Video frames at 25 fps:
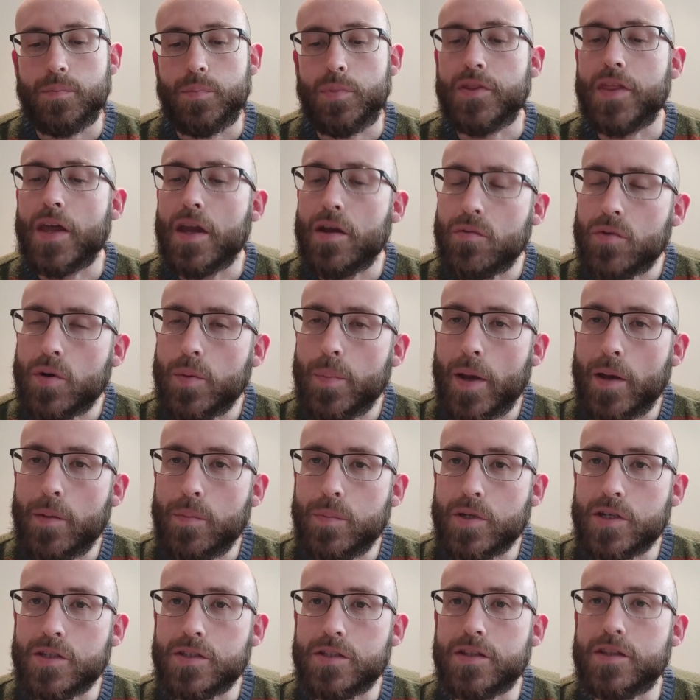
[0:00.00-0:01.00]
But they
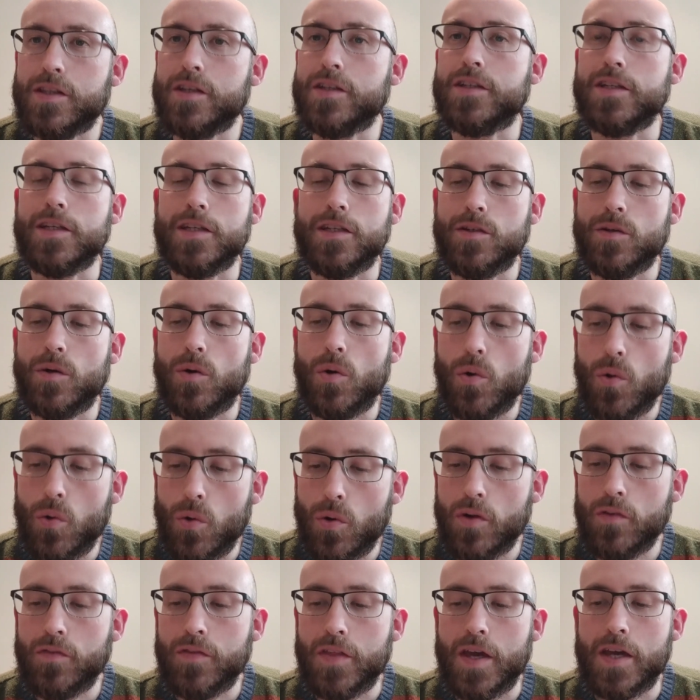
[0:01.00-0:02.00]
remembered that in
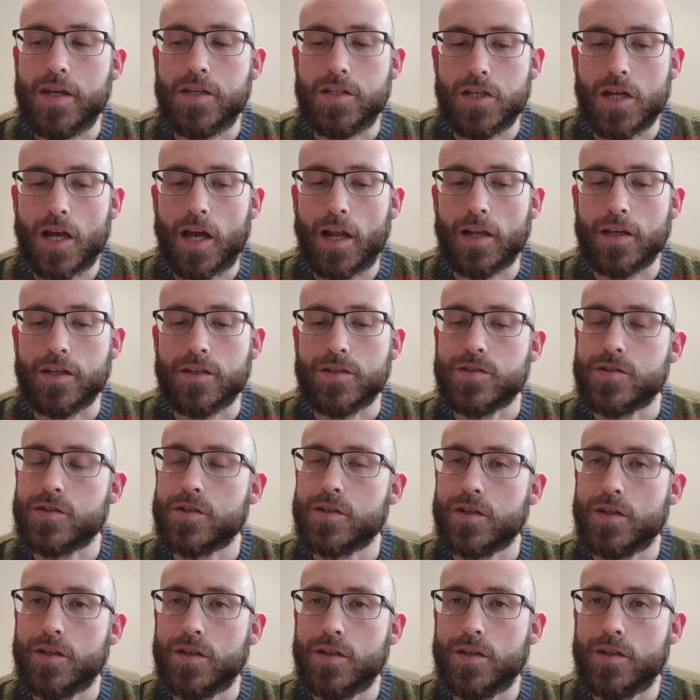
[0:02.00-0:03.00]
all of their challenge,
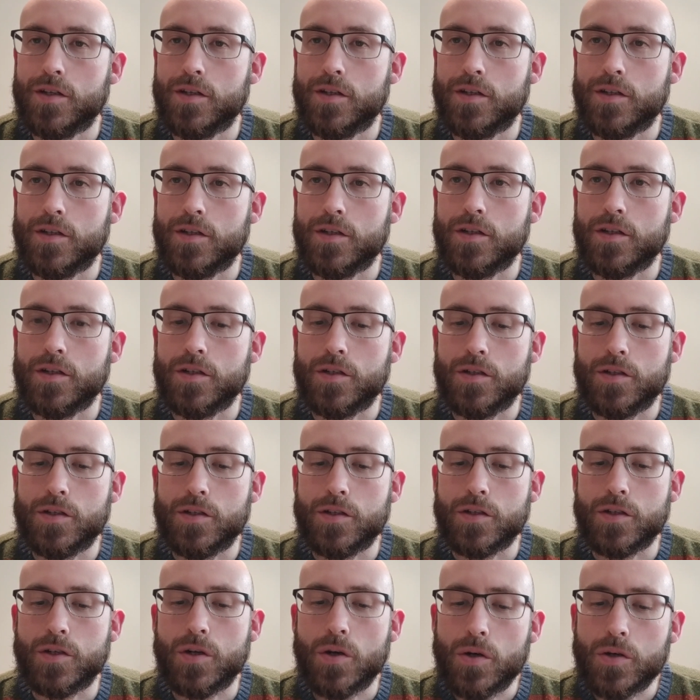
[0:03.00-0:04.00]

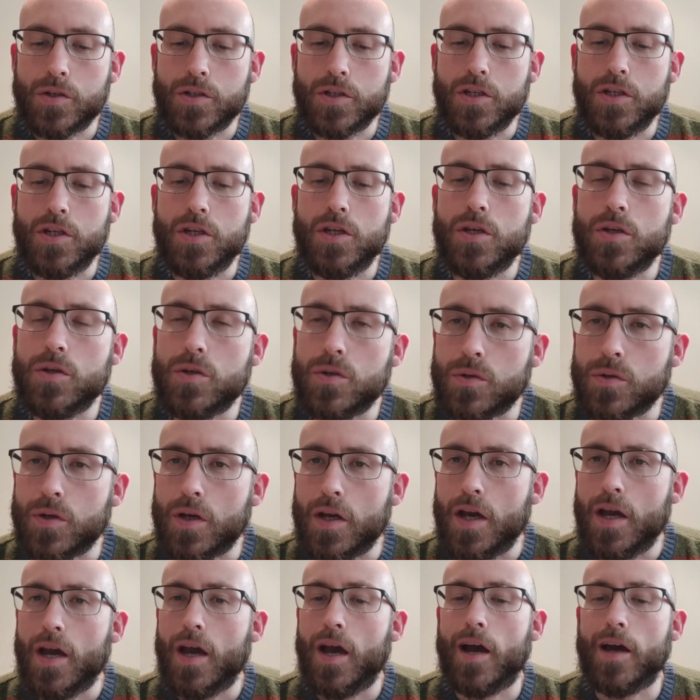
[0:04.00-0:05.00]
God knew
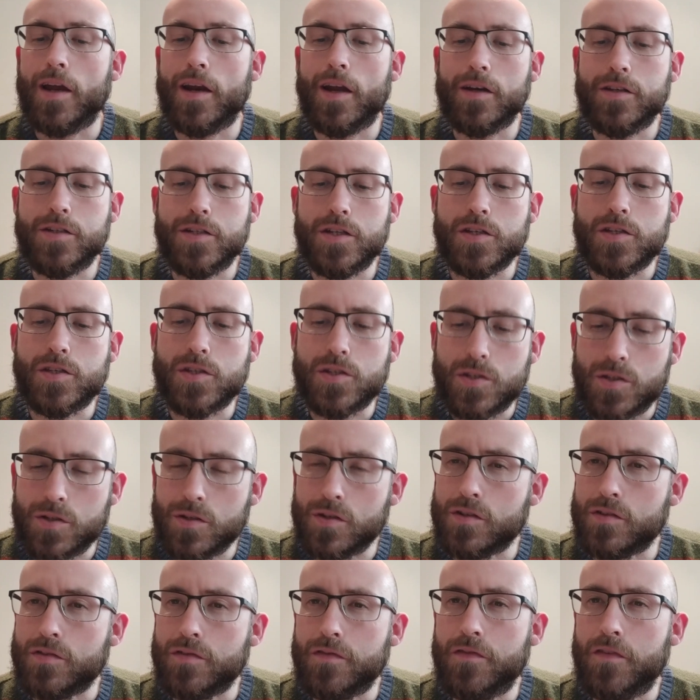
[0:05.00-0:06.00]
and
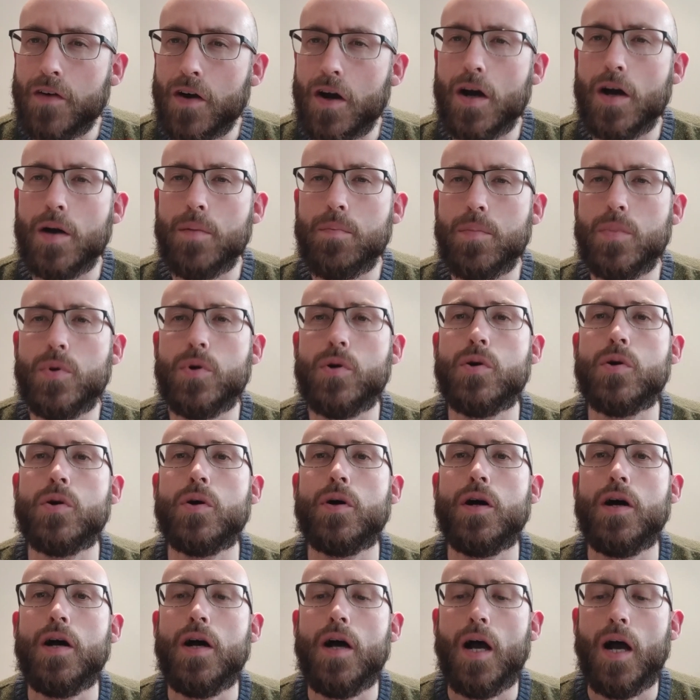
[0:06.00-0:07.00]
understood far
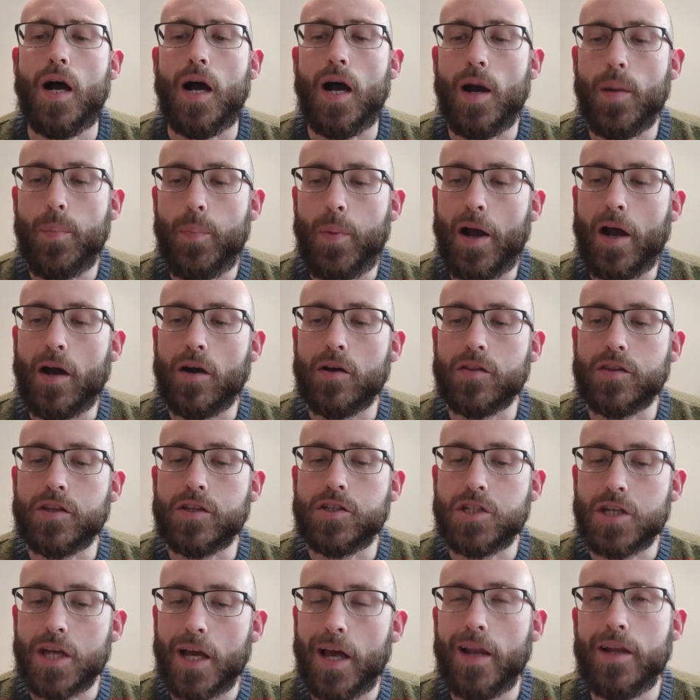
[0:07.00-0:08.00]
more about the
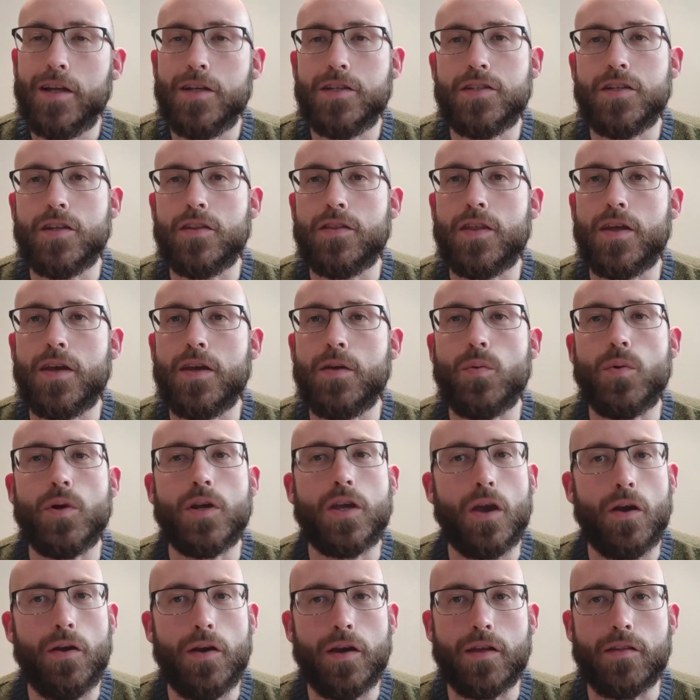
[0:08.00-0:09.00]
challenge that they were
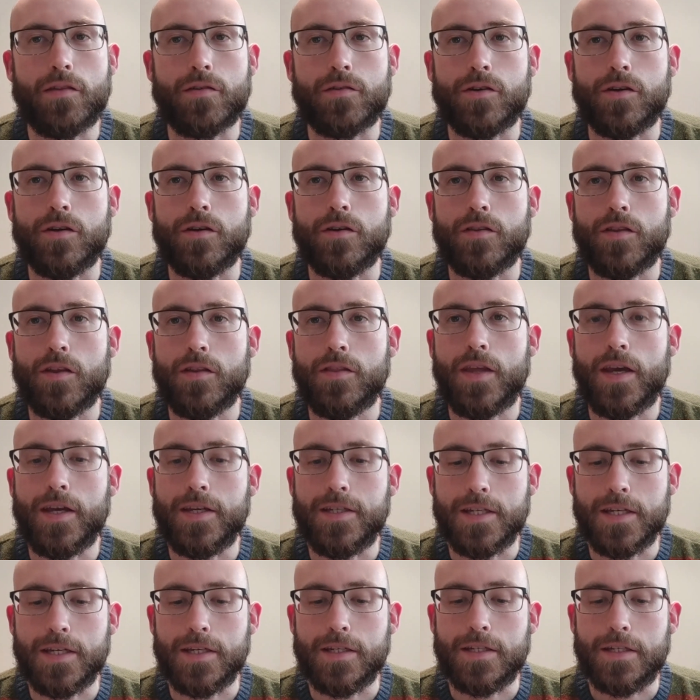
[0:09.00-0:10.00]
going through than they
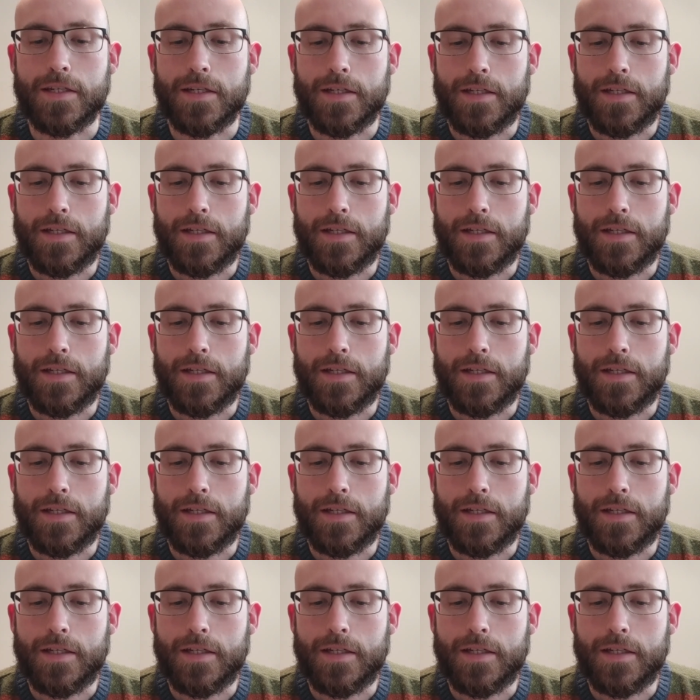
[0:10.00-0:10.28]
did.